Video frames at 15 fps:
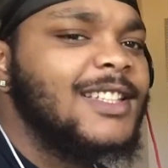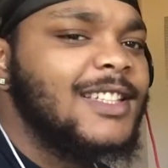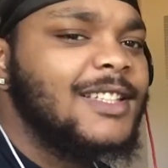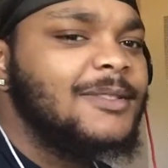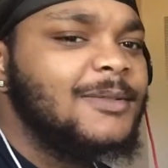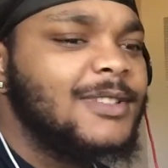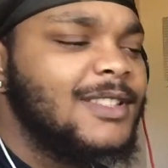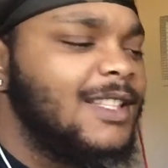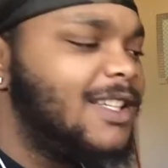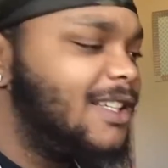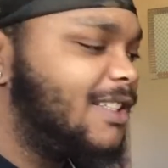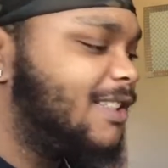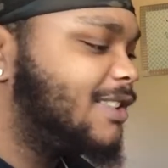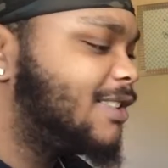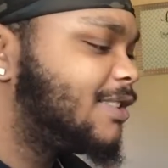It was nice.
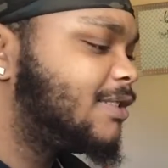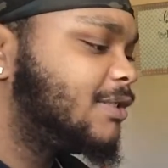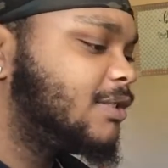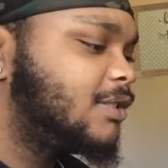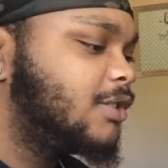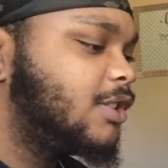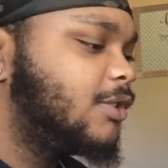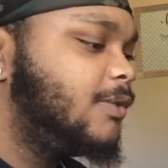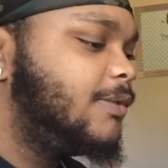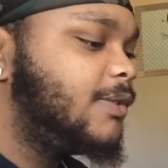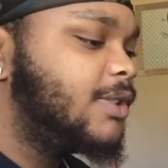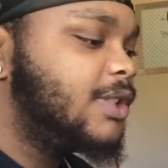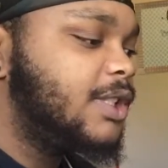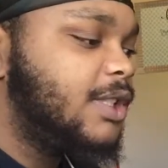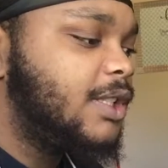So you
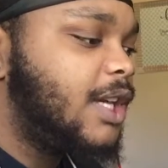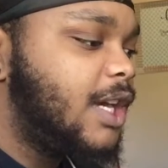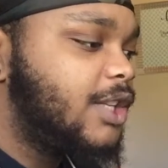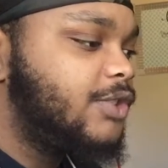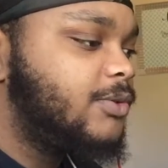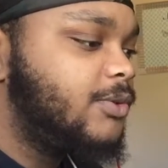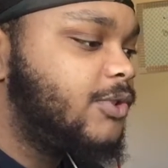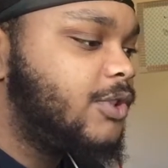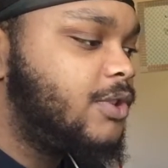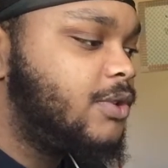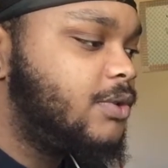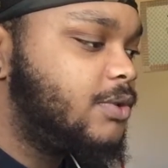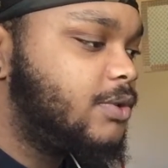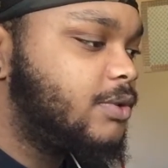gonna see an actual song.